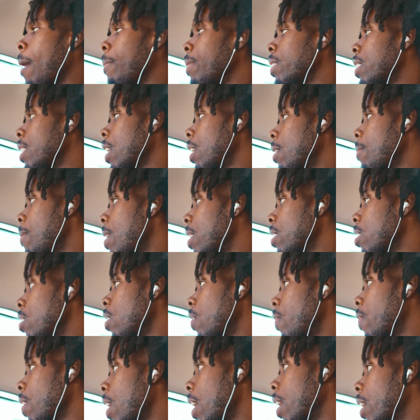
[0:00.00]
I be telling
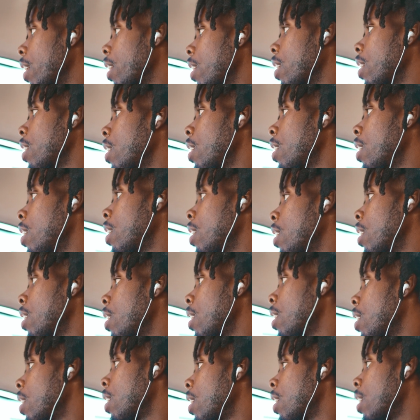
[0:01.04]
myself, like,
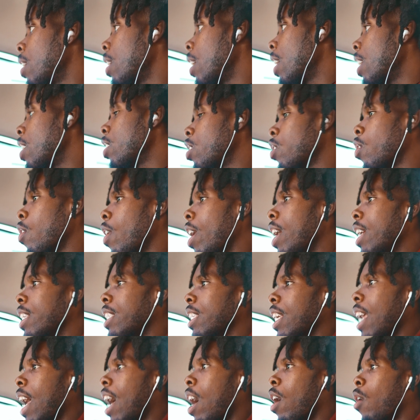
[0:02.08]
it's
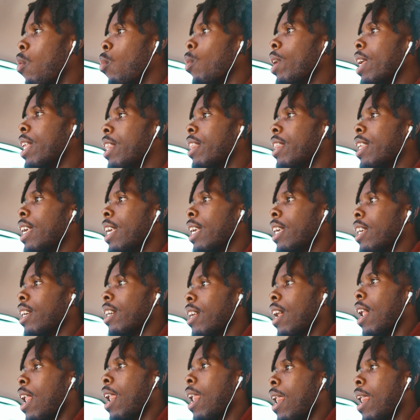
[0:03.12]
crazy how we think
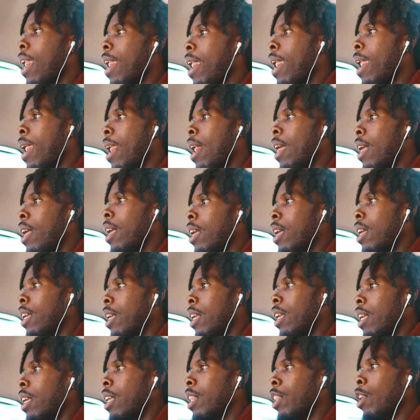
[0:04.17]

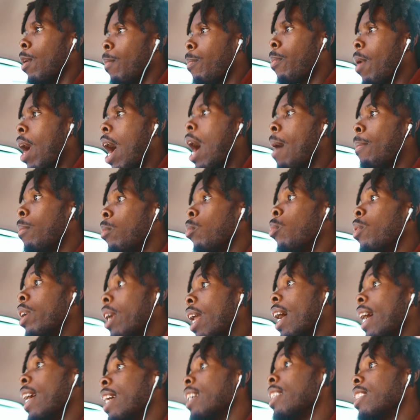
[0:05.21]
the problem
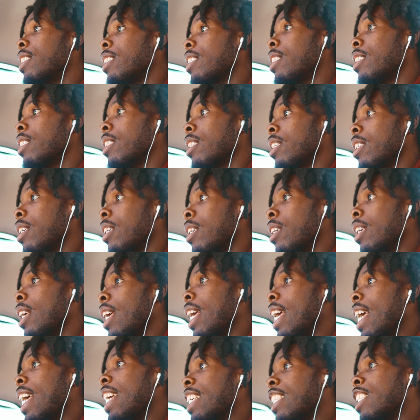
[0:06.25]
with us
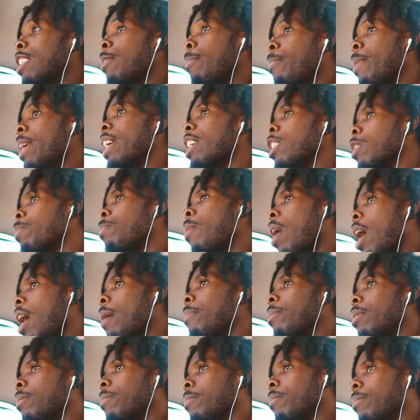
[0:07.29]
is the biggest
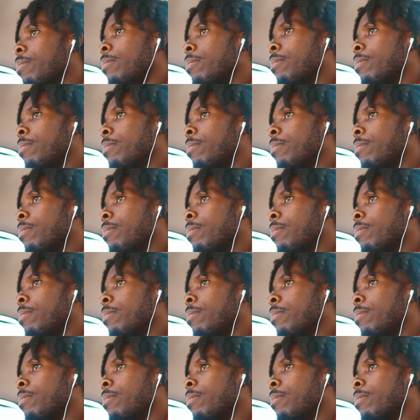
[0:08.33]
problem